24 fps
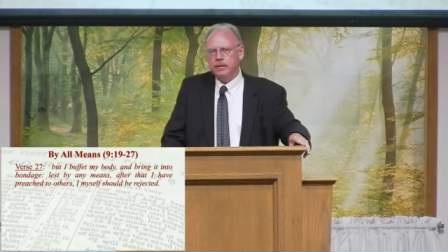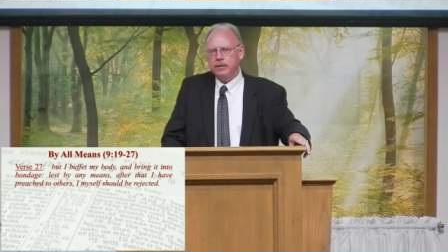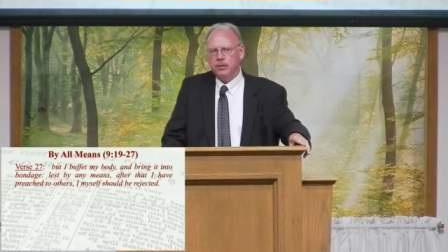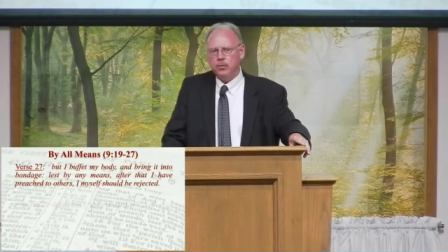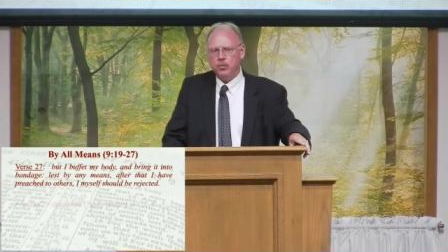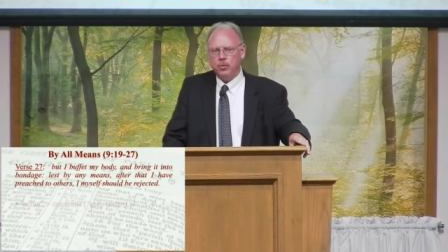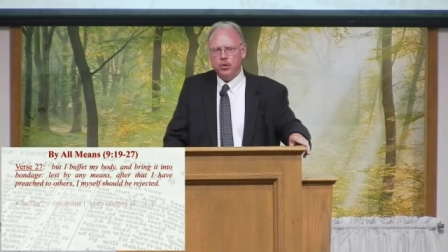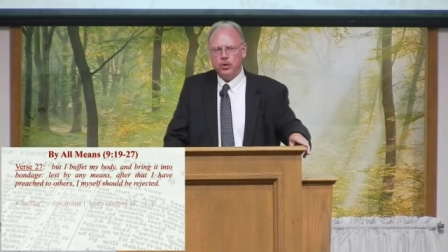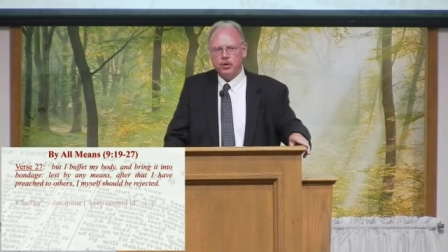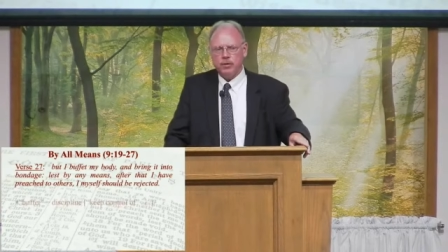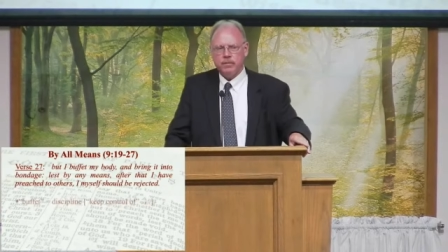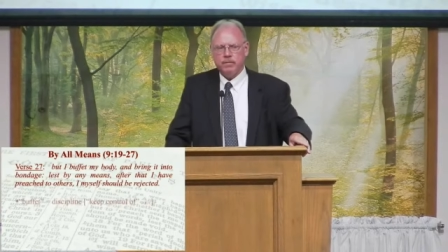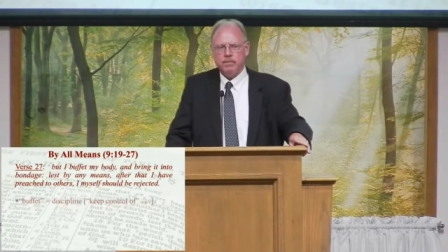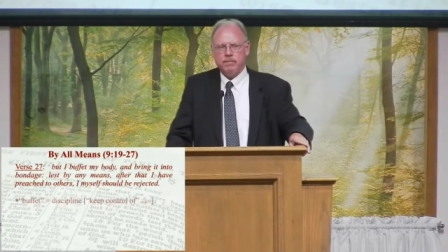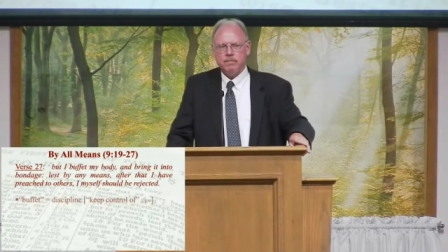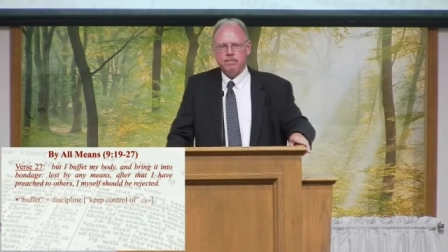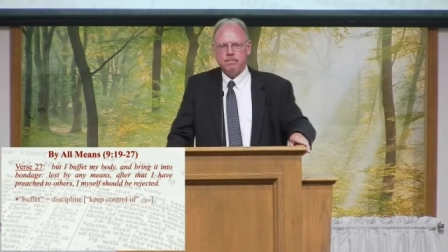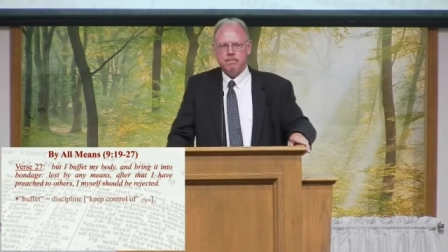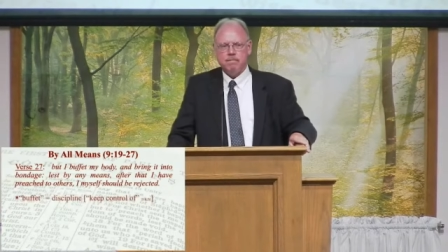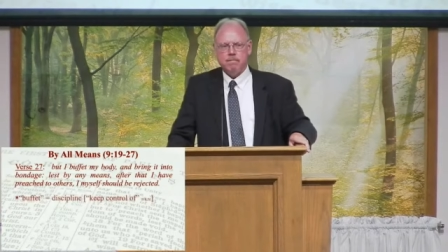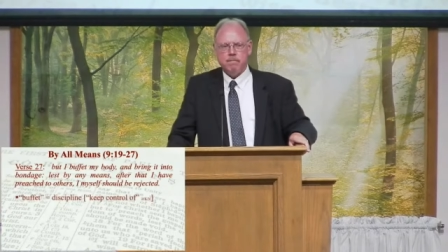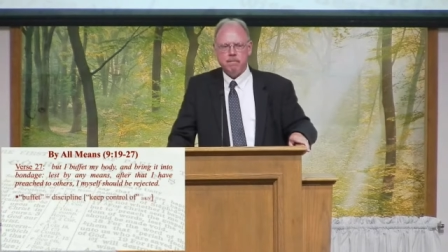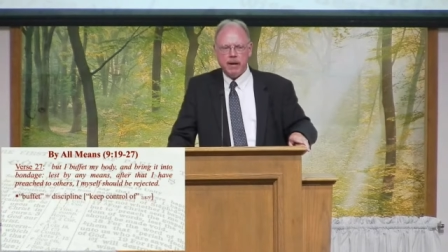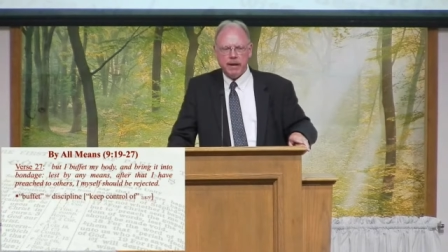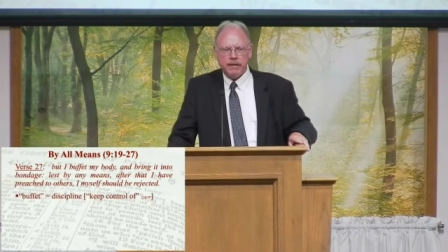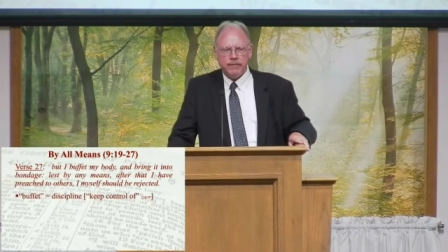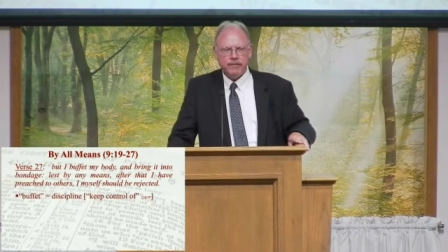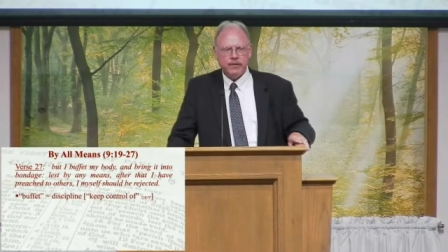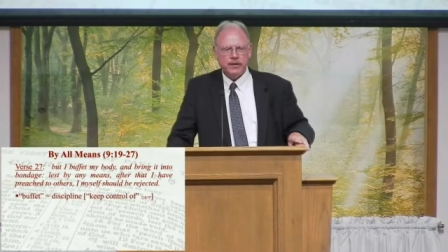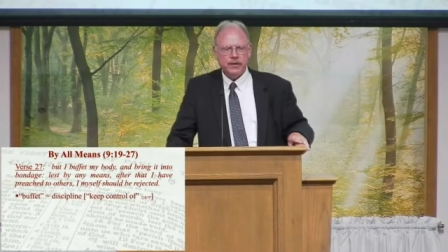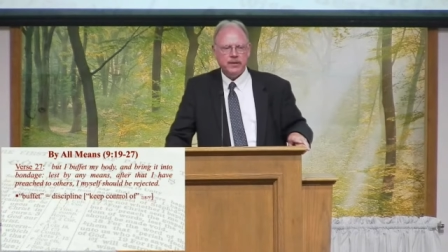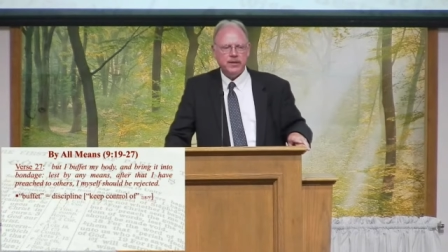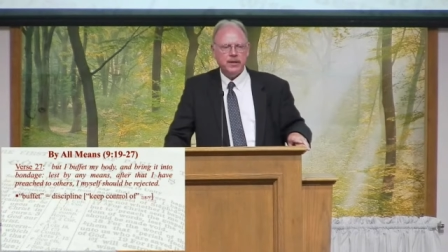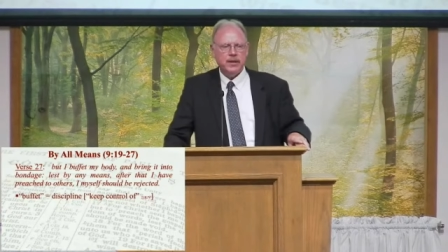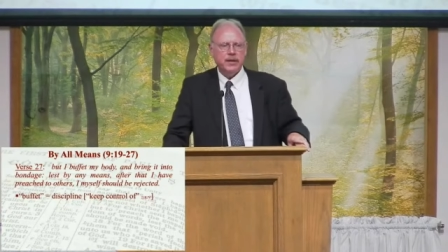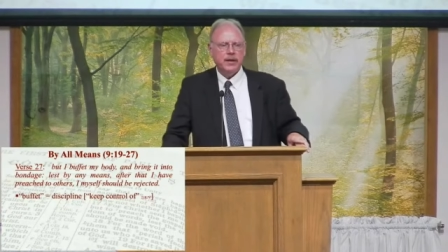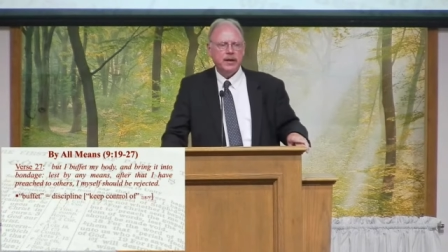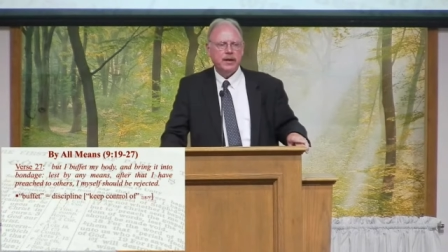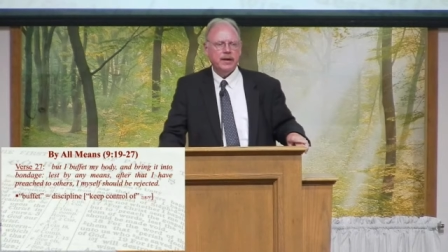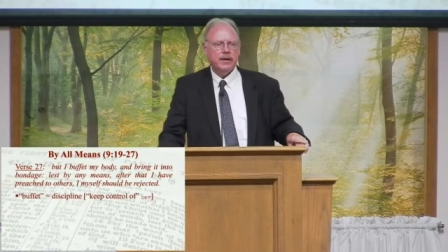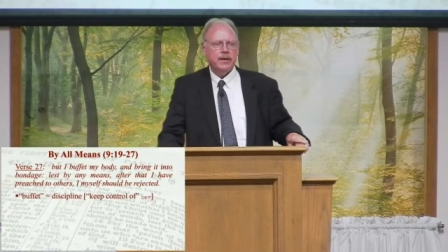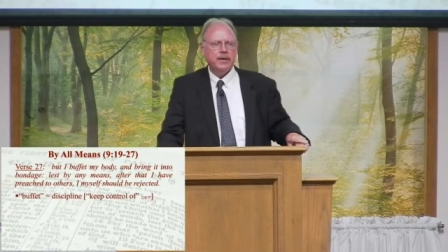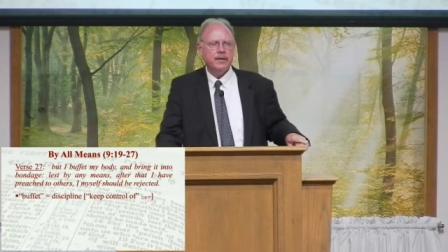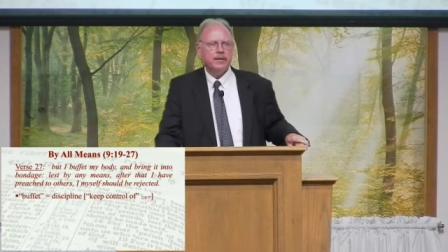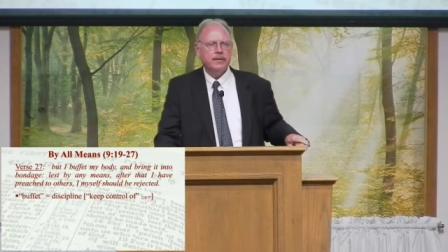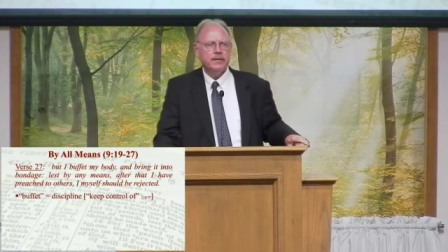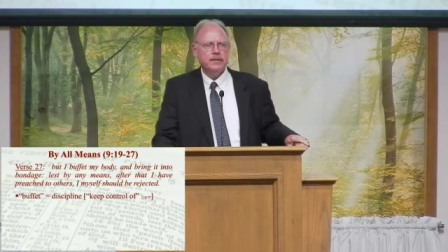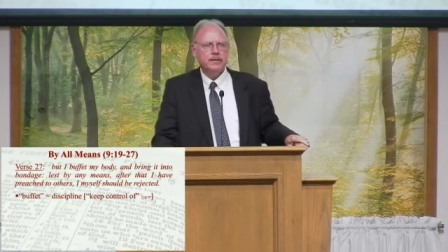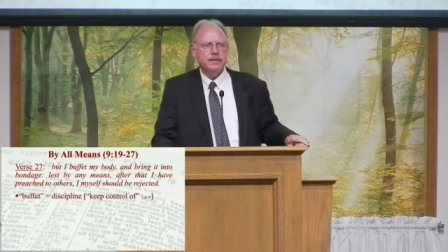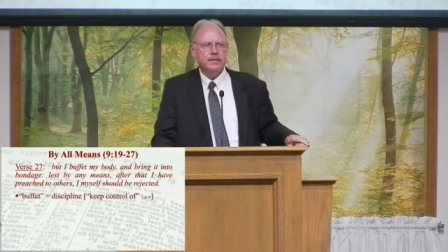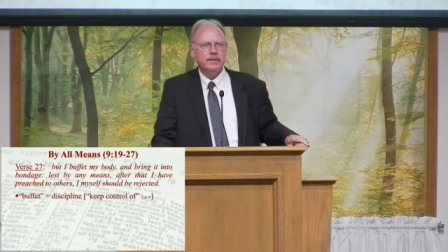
The word buffet there